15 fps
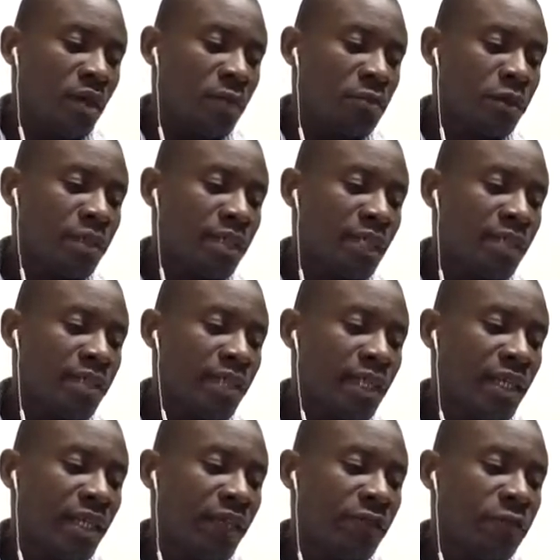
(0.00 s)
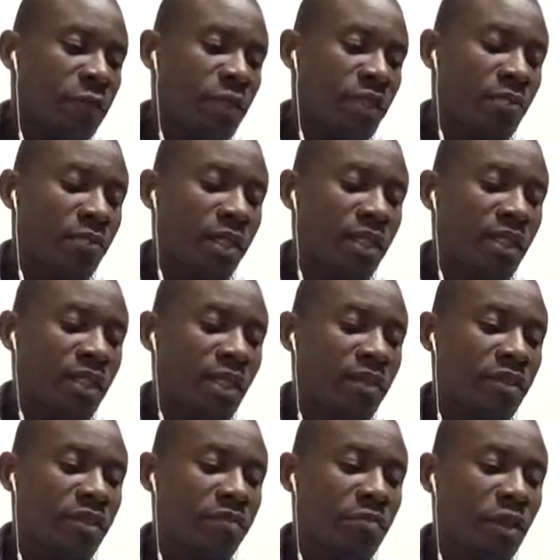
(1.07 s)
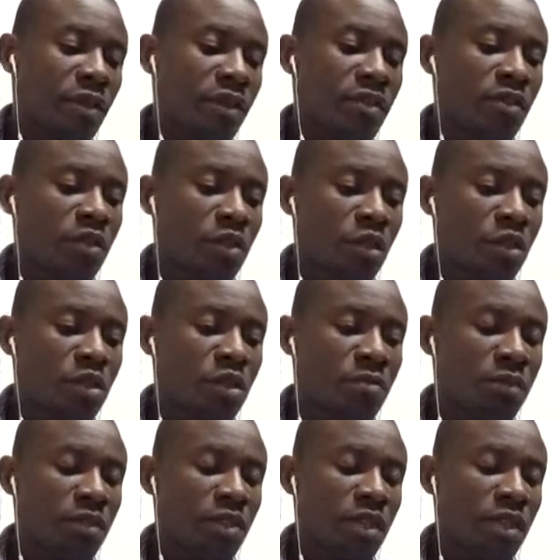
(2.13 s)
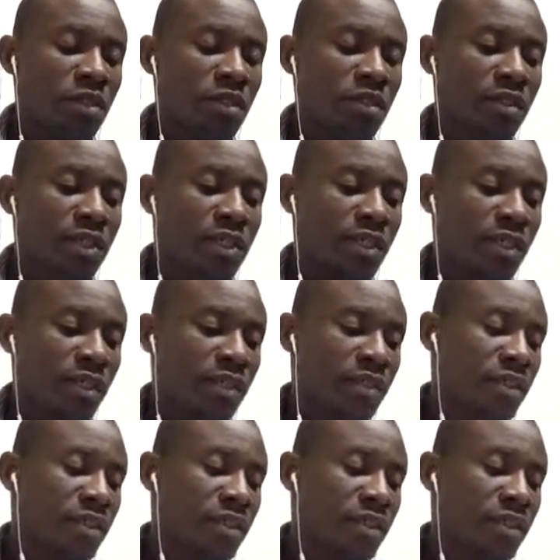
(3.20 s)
precisely fundamentals of modern digital modulation techniques.